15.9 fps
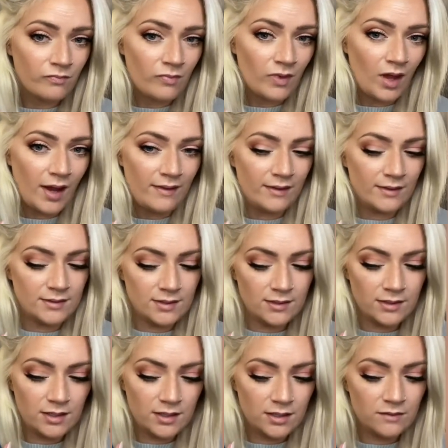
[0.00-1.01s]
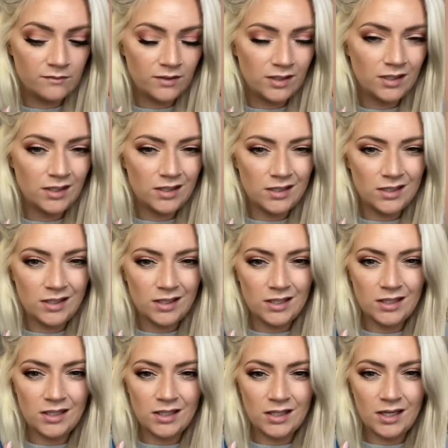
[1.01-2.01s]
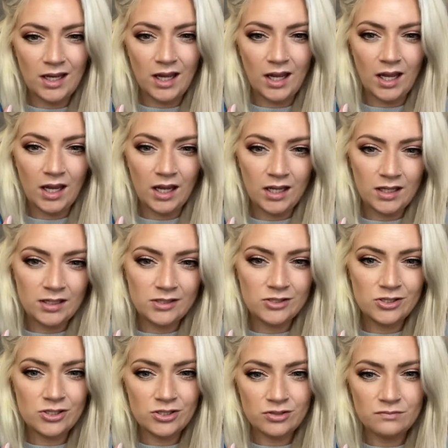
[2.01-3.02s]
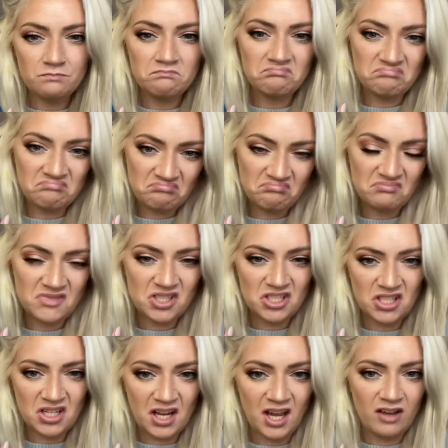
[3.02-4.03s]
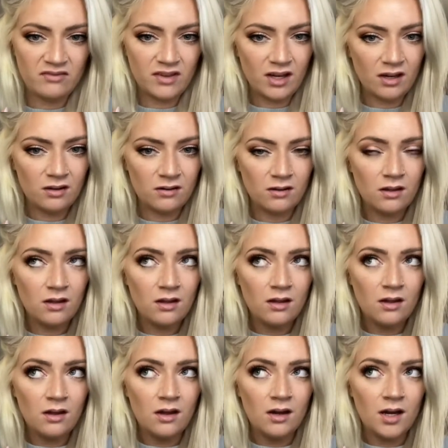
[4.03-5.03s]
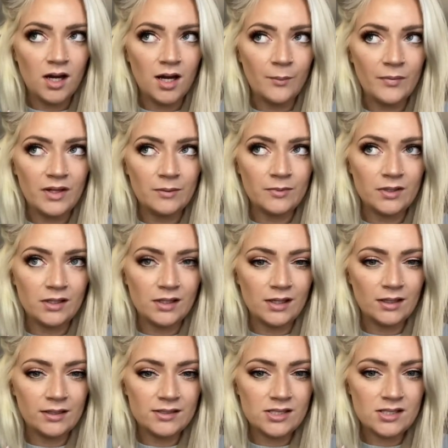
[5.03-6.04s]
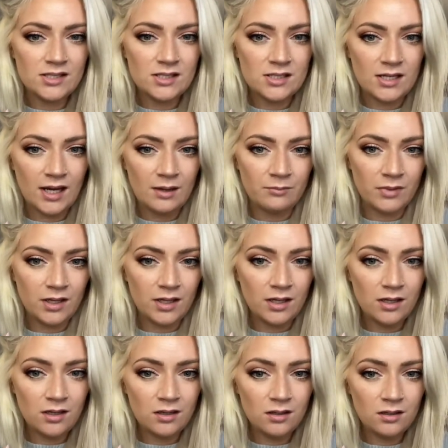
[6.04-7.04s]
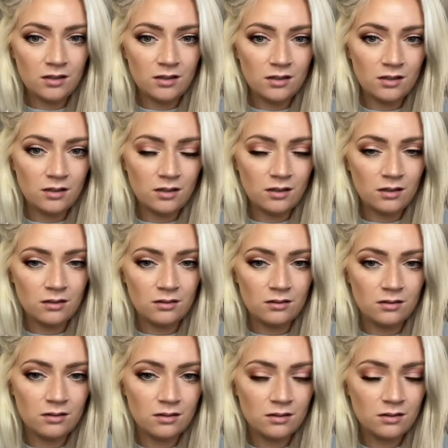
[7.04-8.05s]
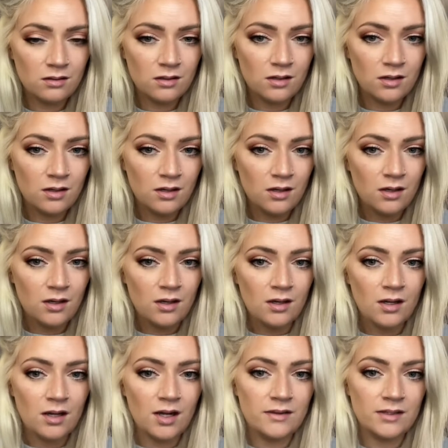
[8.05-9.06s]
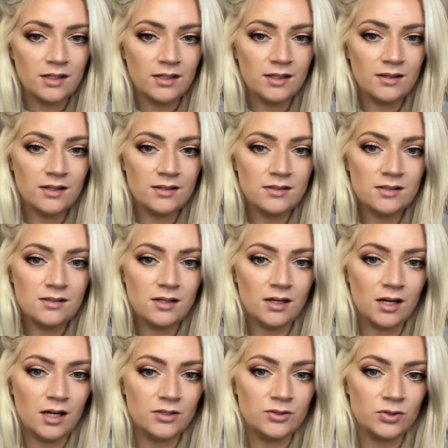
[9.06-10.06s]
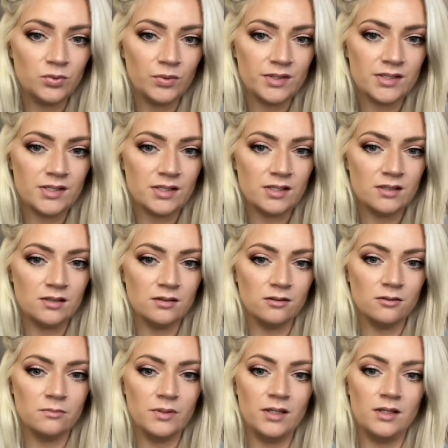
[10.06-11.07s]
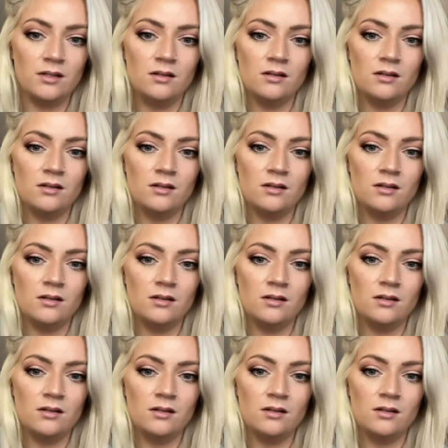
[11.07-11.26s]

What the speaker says: I like to leave like a inch and a half out. Then I'm gonna kind of like just tap my hair, and then I like to like untwist it a little bit.